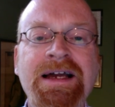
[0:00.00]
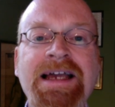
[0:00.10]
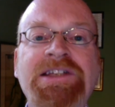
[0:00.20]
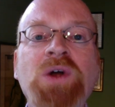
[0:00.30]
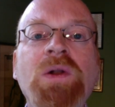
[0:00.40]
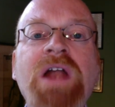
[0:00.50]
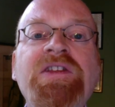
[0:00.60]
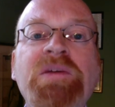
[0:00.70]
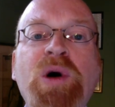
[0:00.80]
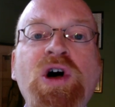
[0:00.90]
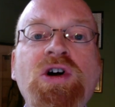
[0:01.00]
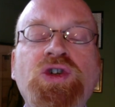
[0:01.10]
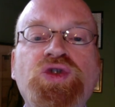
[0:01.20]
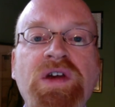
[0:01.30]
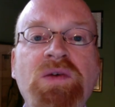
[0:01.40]
It's not like the
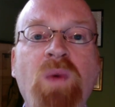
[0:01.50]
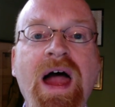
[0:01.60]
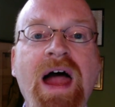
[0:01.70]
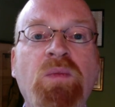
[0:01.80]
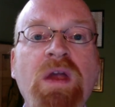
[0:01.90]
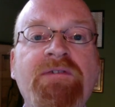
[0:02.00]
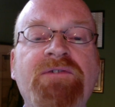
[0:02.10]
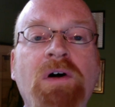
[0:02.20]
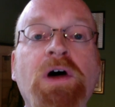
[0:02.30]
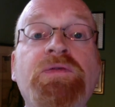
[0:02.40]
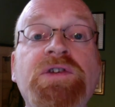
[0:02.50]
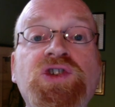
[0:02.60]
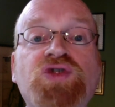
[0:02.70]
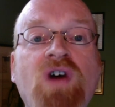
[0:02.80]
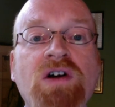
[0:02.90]
Purgatory, where we follow the
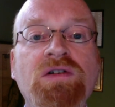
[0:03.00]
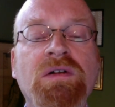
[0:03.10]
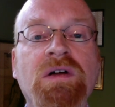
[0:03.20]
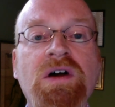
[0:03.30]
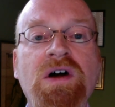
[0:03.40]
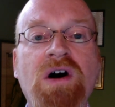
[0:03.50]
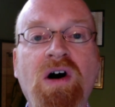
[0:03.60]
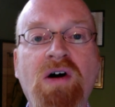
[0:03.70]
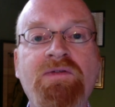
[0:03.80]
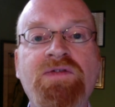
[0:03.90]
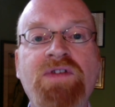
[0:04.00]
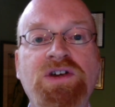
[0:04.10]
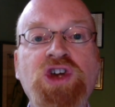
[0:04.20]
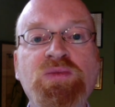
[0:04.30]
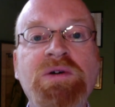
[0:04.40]
struggle of the
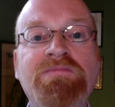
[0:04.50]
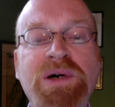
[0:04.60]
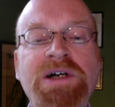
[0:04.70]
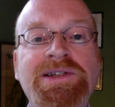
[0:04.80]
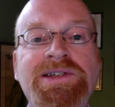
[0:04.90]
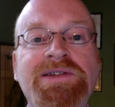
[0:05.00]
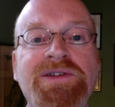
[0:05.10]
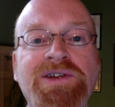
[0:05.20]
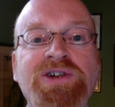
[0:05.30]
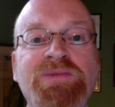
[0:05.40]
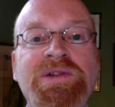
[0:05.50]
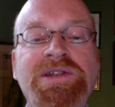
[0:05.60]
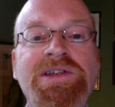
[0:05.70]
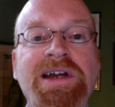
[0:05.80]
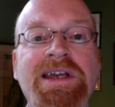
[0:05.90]
human person, the human
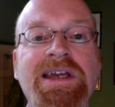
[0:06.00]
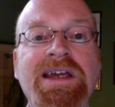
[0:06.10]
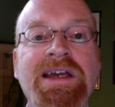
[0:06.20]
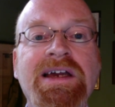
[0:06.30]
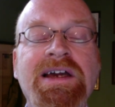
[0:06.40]
psyche,